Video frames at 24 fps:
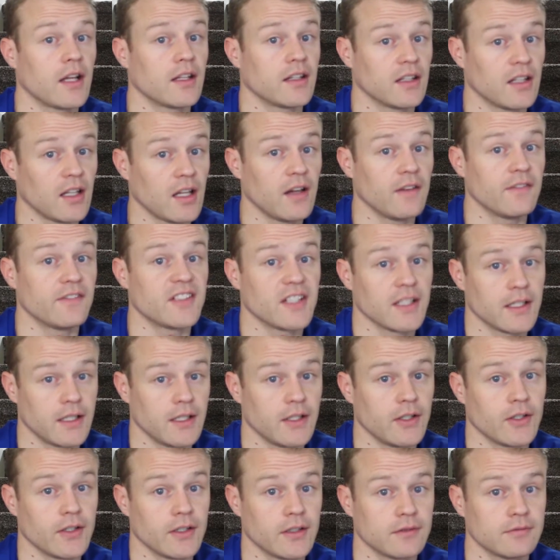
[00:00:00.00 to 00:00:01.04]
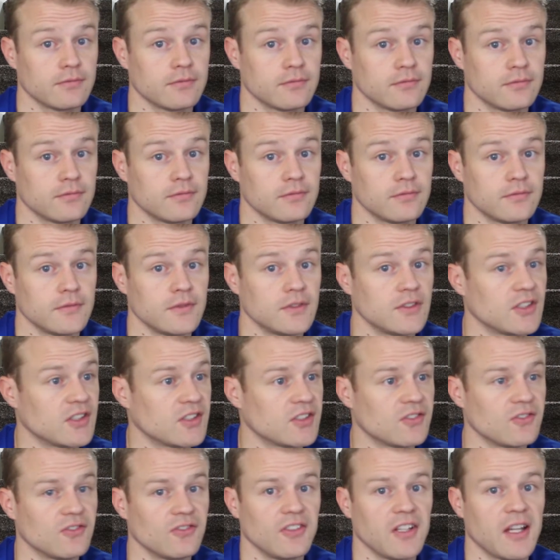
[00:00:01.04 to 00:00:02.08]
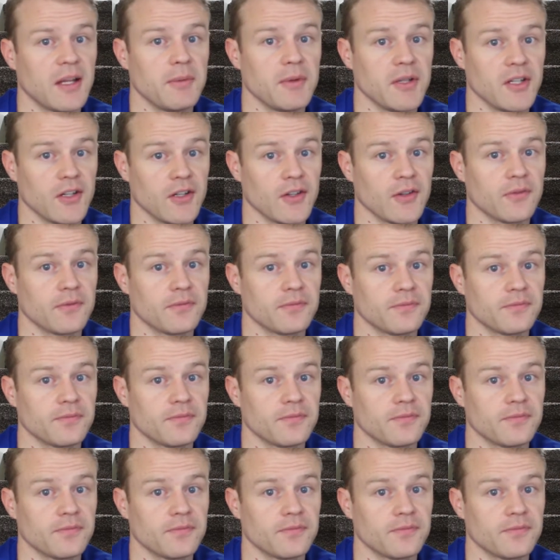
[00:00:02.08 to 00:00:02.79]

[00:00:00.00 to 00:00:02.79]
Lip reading: I'd love to hear it. Just let me know.